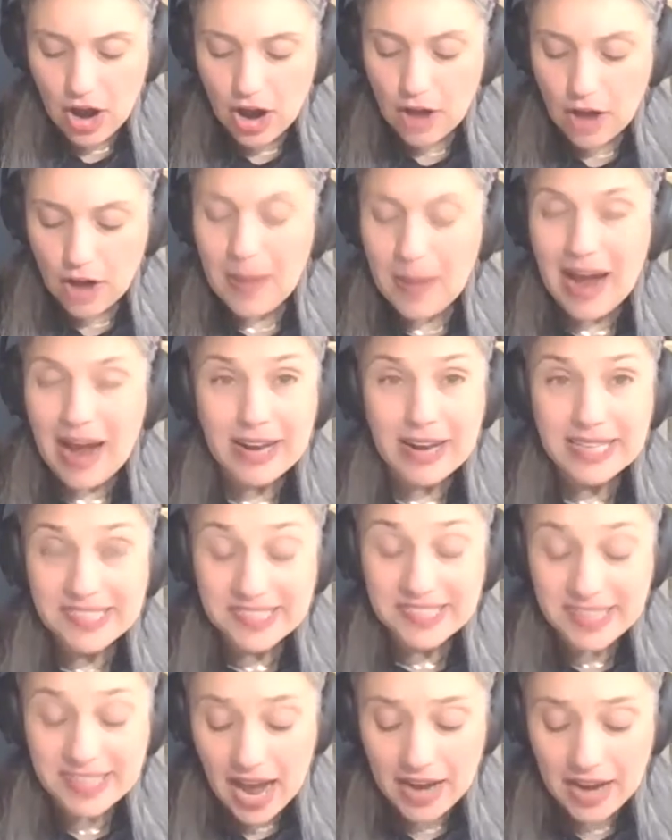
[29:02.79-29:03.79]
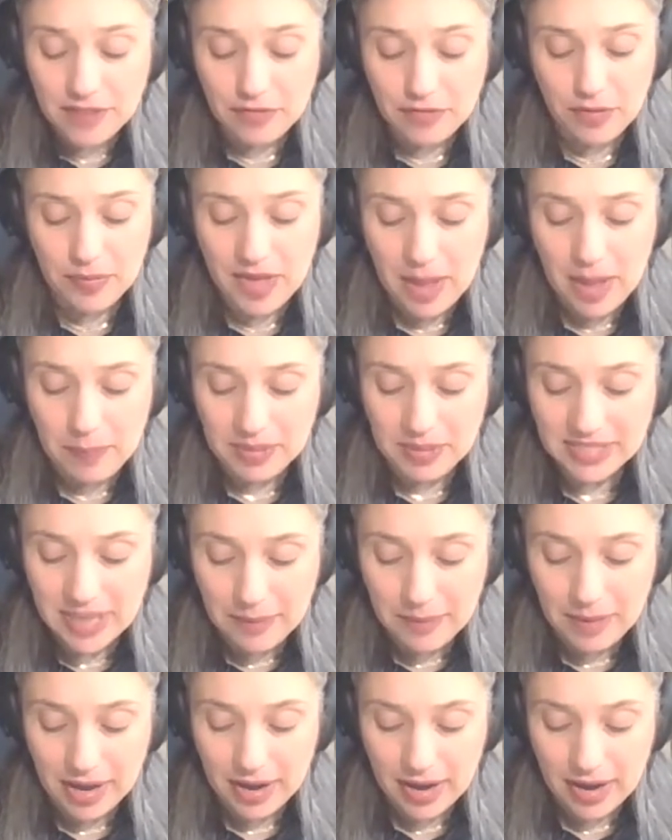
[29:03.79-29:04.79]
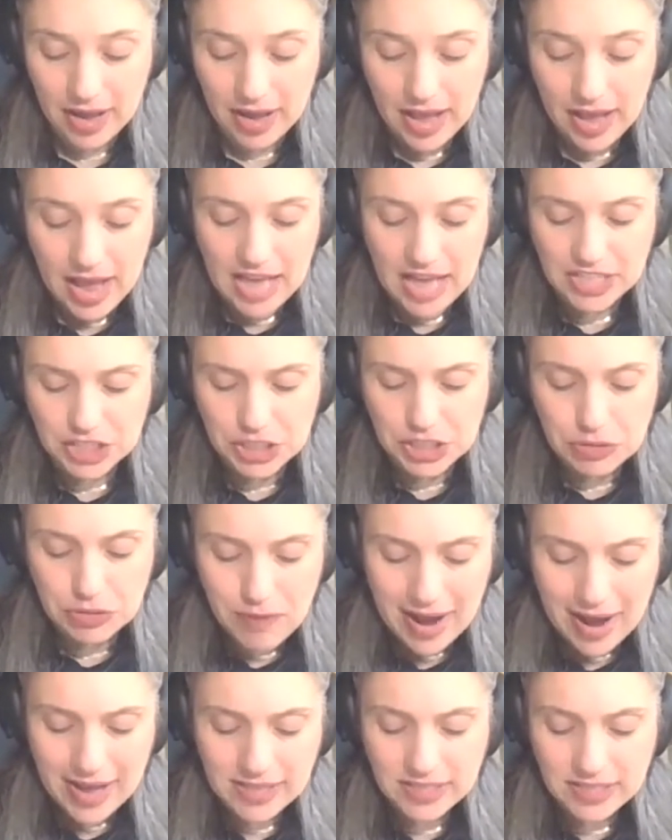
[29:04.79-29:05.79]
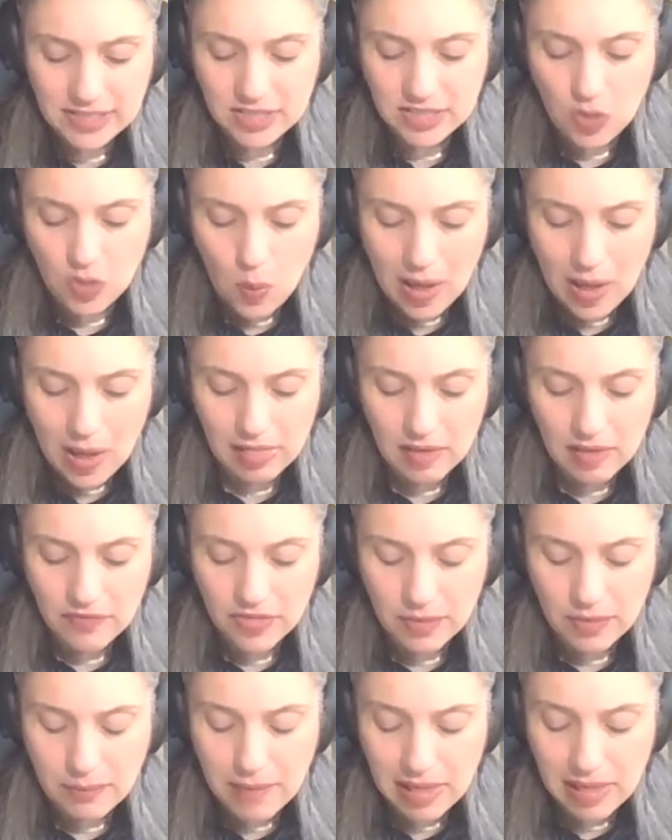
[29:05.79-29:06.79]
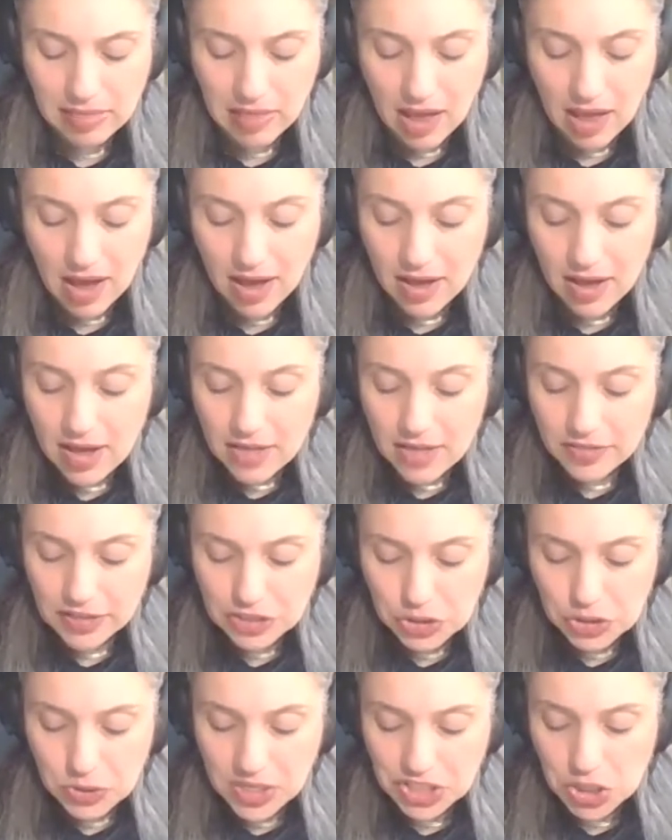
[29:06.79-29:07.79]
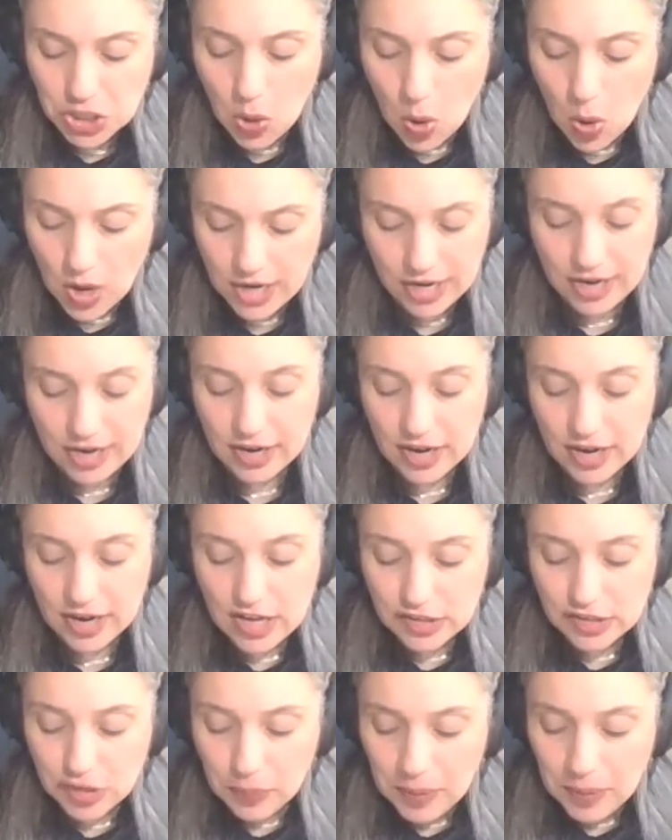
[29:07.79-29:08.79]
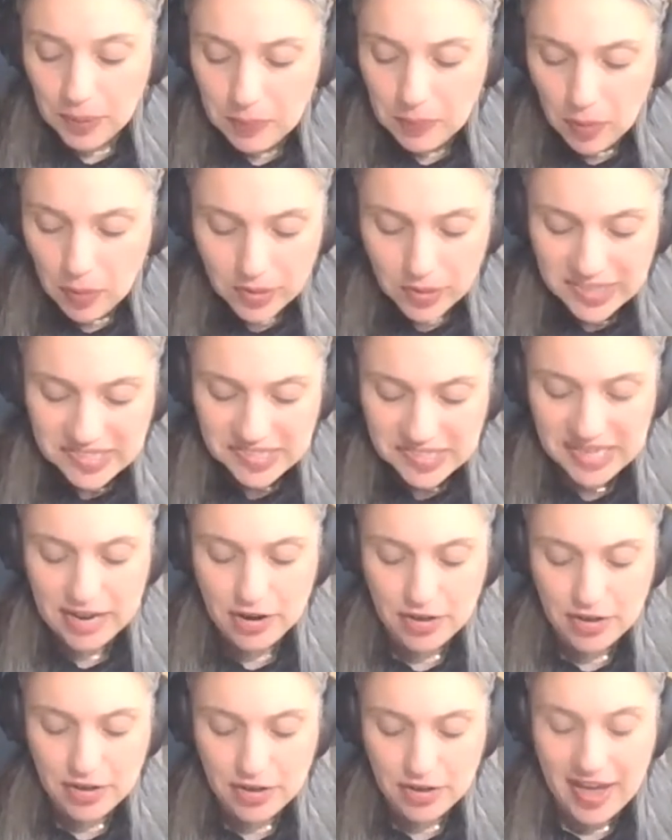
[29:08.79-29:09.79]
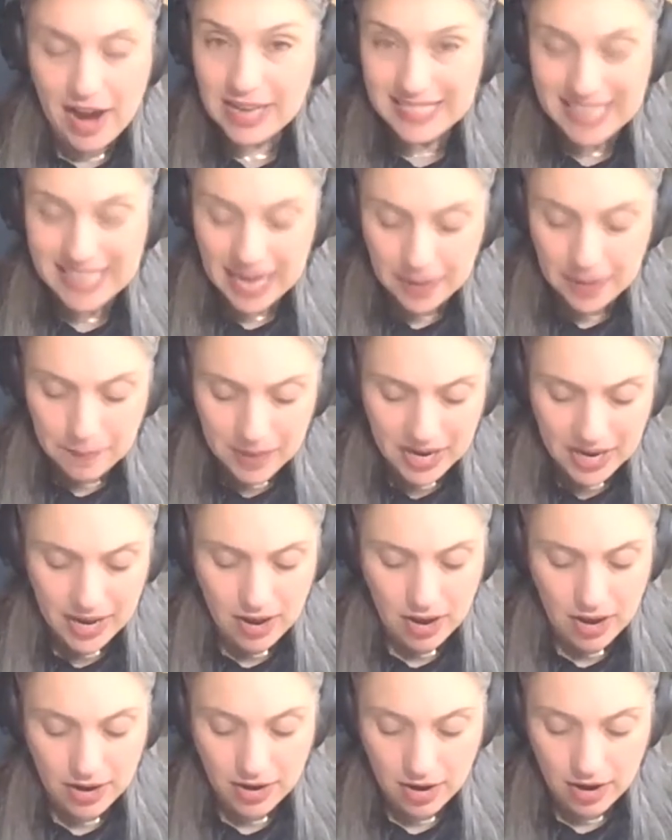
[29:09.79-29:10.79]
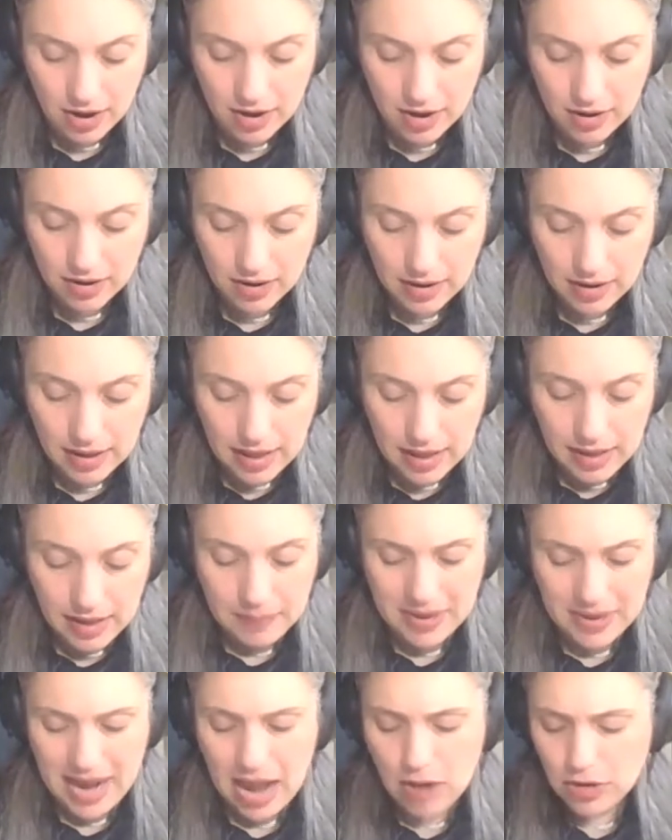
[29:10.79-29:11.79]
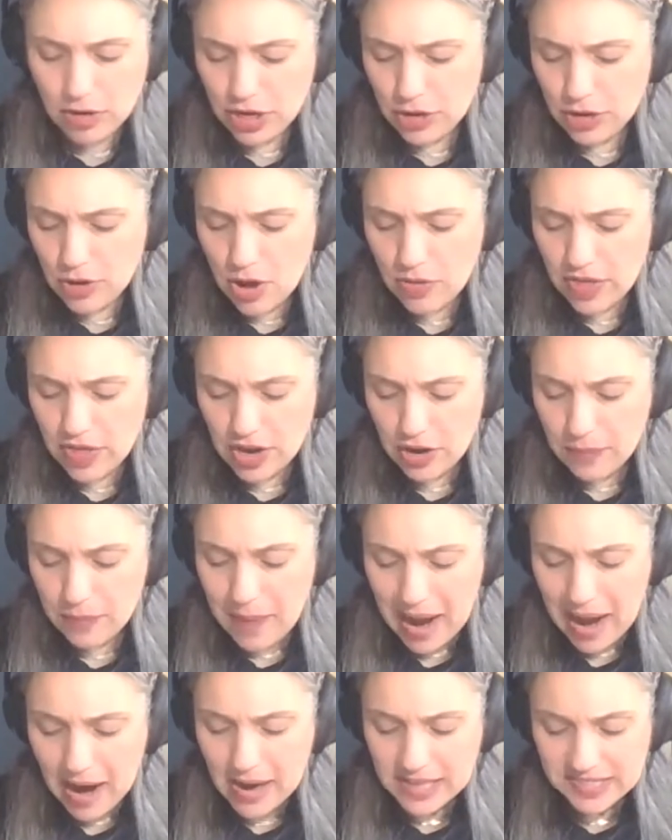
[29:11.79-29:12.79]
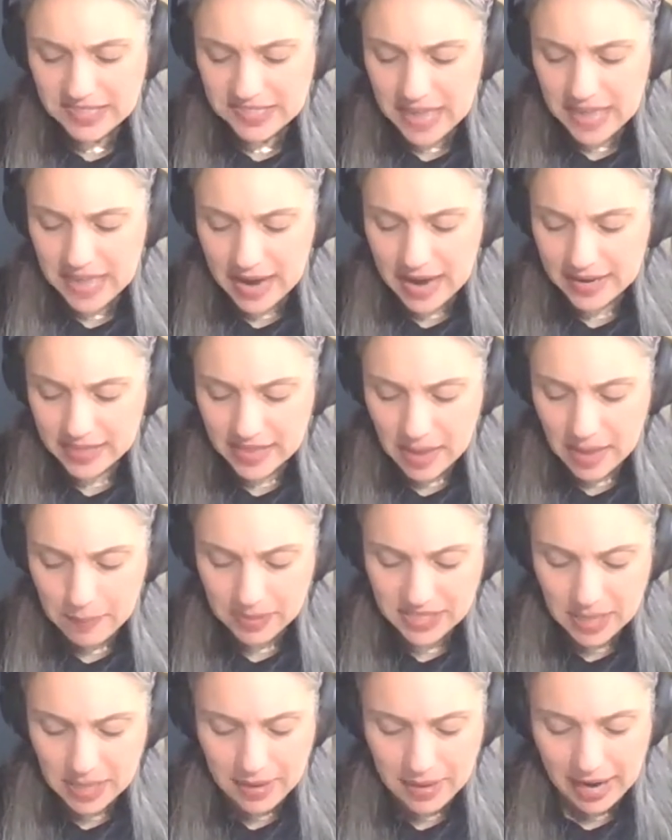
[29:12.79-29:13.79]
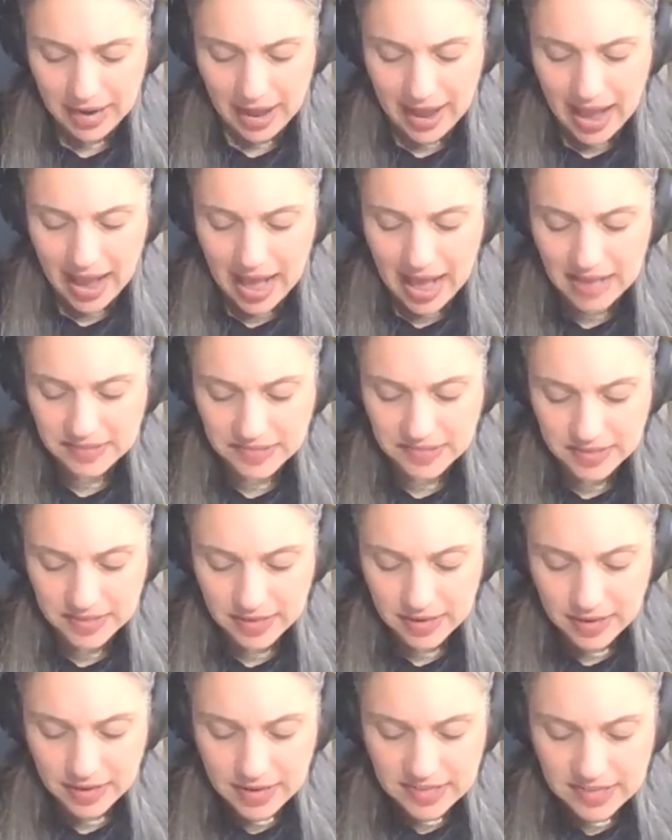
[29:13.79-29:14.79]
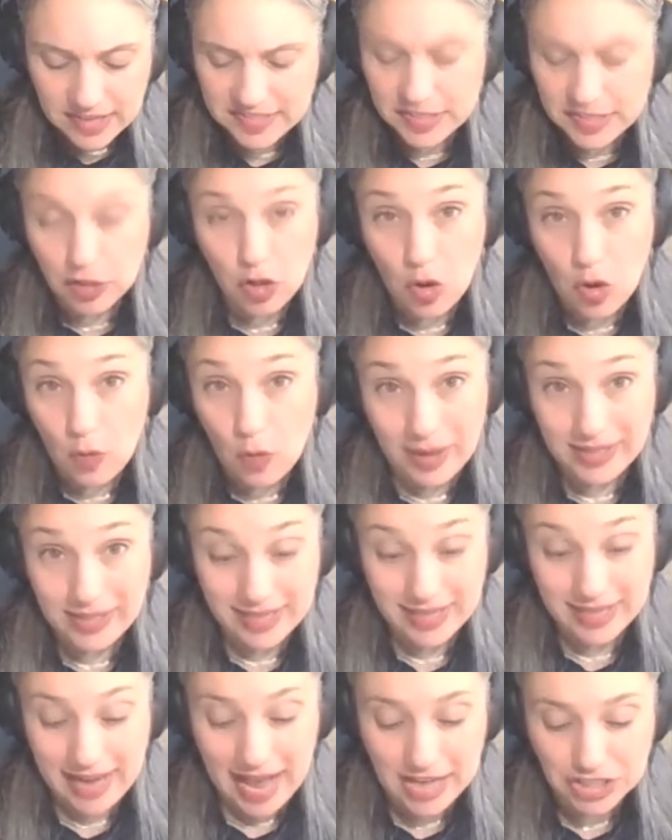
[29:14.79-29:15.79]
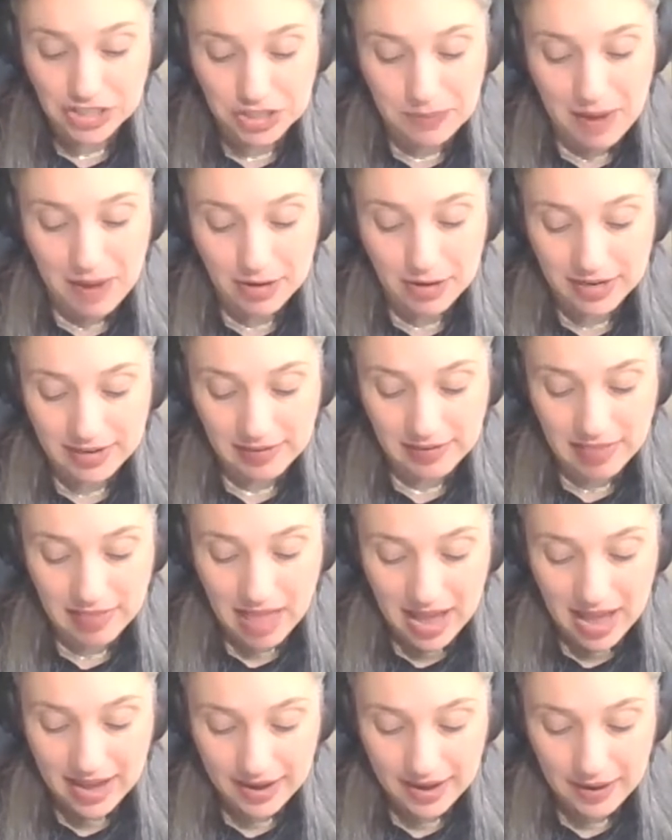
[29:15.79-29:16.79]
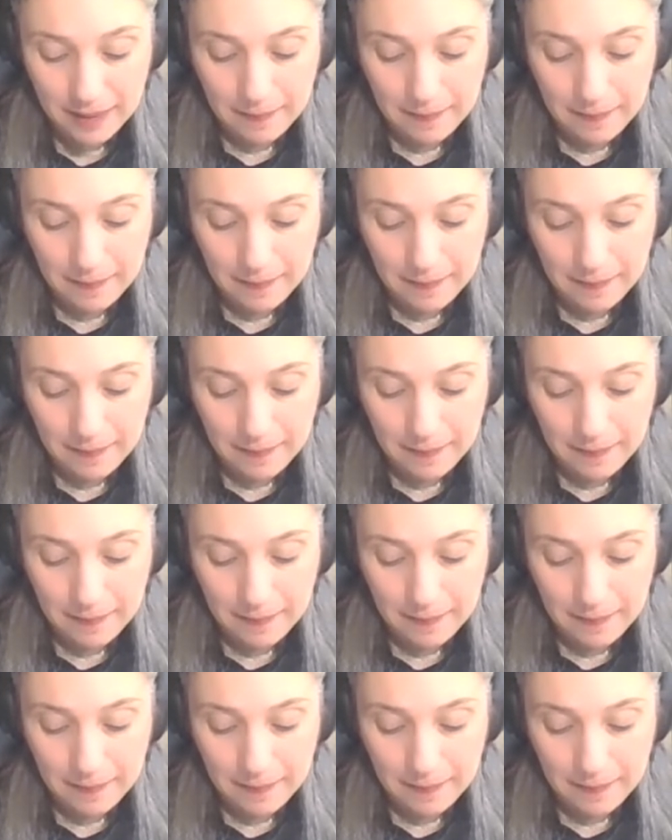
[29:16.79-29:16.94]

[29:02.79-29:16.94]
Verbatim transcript: Her parents died from the epidemic, and she ran to the well of the Mellah, the Jewish quarter, so people would see her there and take pity on her. But how do you know that her parents died in the epidemic? I asked, still hoping to catch him out in a lie.